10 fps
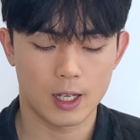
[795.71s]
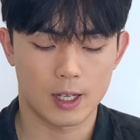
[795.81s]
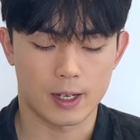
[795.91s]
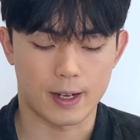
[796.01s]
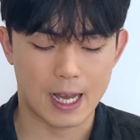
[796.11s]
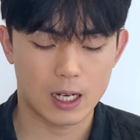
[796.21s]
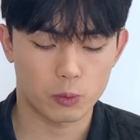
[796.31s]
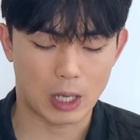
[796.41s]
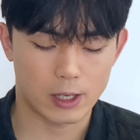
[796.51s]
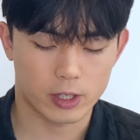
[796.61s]
Now,
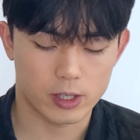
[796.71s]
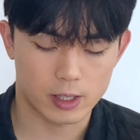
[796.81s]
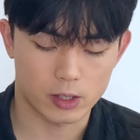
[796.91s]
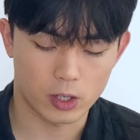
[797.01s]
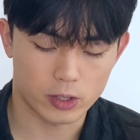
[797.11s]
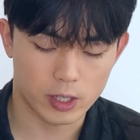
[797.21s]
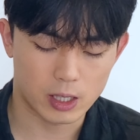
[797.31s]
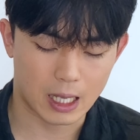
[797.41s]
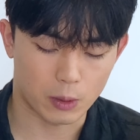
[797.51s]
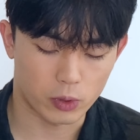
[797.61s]
as you can notice
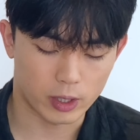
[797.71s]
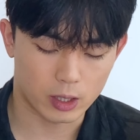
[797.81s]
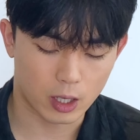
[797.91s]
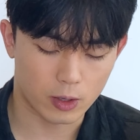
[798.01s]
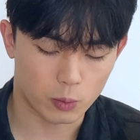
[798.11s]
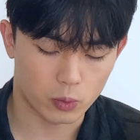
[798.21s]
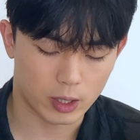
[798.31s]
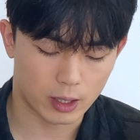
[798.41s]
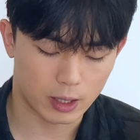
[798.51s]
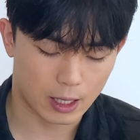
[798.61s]
that
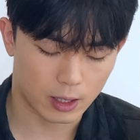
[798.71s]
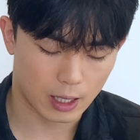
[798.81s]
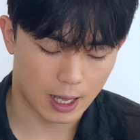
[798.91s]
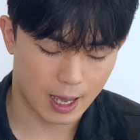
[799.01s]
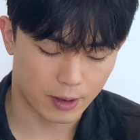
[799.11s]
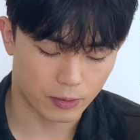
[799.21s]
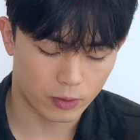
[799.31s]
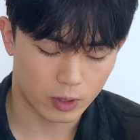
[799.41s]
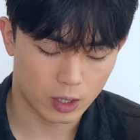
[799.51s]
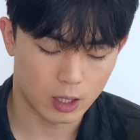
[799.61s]
we have
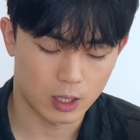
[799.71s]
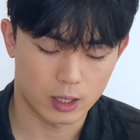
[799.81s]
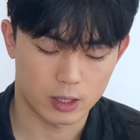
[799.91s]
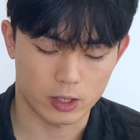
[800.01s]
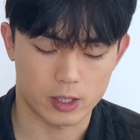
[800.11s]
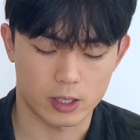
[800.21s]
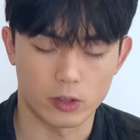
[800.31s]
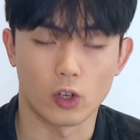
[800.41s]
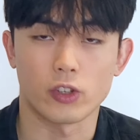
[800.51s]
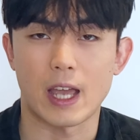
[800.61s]
just
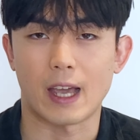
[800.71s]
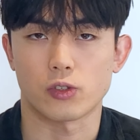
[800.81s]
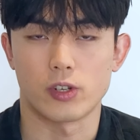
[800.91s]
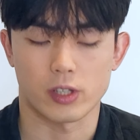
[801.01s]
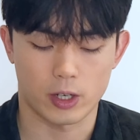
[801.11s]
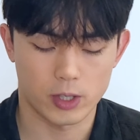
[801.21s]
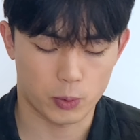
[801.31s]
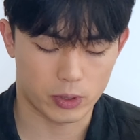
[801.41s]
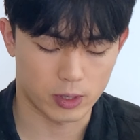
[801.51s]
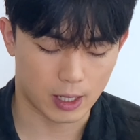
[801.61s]
not an x on its own, so we
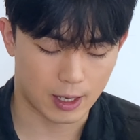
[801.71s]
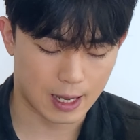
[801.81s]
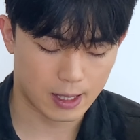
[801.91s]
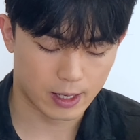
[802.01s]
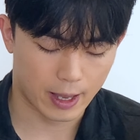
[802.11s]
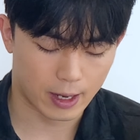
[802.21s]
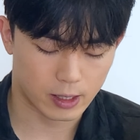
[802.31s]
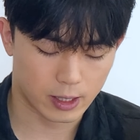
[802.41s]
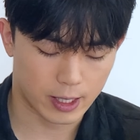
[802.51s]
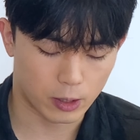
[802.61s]
have to say let x
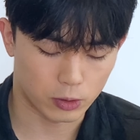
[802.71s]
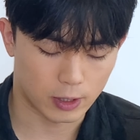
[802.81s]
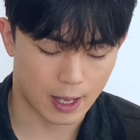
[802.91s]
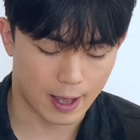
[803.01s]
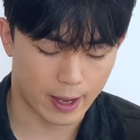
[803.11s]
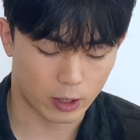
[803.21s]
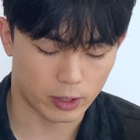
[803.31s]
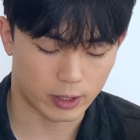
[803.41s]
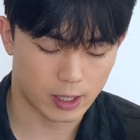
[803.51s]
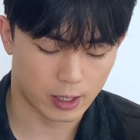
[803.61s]
equal to the angle, in
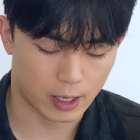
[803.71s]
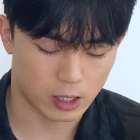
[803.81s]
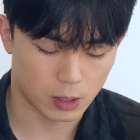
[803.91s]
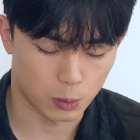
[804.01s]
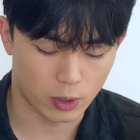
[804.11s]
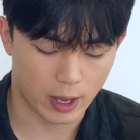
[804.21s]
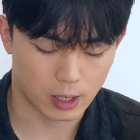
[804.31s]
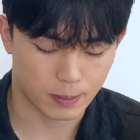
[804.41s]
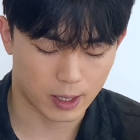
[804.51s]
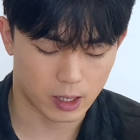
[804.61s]
this case small x
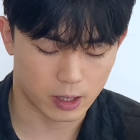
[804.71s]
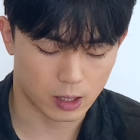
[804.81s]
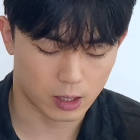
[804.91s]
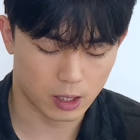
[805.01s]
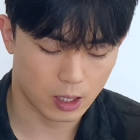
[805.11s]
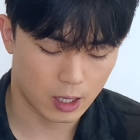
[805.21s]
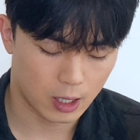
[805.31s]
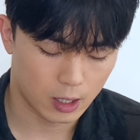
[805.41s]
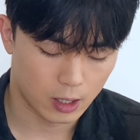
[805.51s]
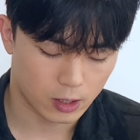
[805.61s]
minus 60.
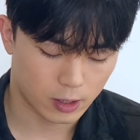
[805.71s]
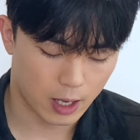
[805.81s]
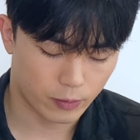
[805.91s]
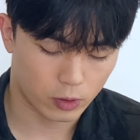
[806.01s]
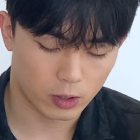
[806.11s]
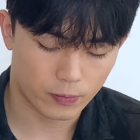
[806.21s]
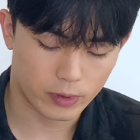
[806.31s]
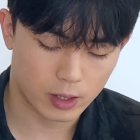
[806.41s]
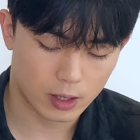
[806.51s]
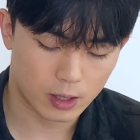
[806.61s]
So therefore,
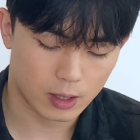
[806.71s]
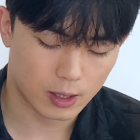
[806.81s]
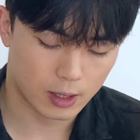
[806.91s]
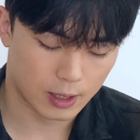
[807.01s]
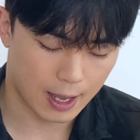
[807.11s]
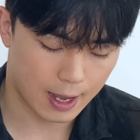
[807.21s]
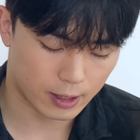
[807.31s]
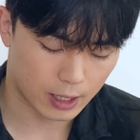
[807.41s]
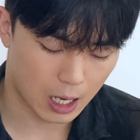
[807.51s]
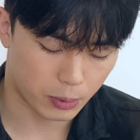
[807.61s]
tan
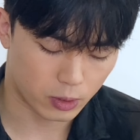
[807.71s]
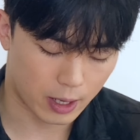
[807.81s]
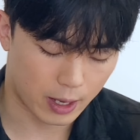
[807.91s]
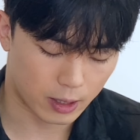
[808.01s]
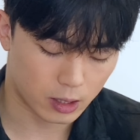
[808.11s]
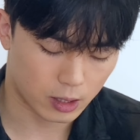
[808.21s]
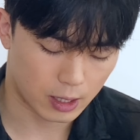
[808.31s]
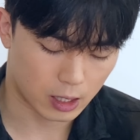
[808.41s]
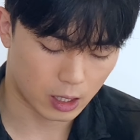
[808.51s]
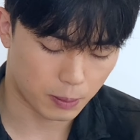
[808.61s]
capital X is
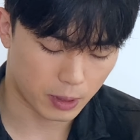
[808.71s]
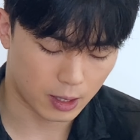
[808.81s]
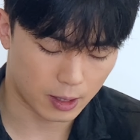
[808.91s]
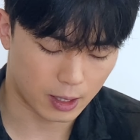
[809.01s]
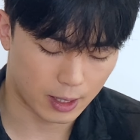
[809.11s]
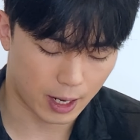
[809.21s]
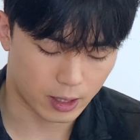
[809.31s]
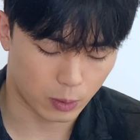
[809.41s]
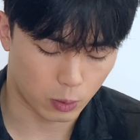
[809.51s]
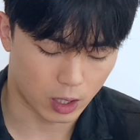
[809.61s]
going to be
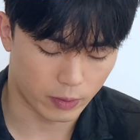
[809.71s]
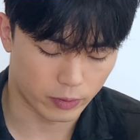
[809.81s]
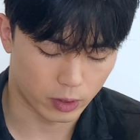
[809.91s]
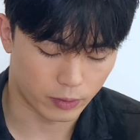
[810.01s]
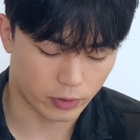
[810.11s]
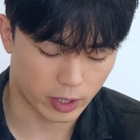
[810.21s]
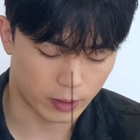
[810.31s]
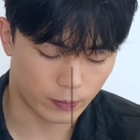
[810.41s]
negative 1 over root 3.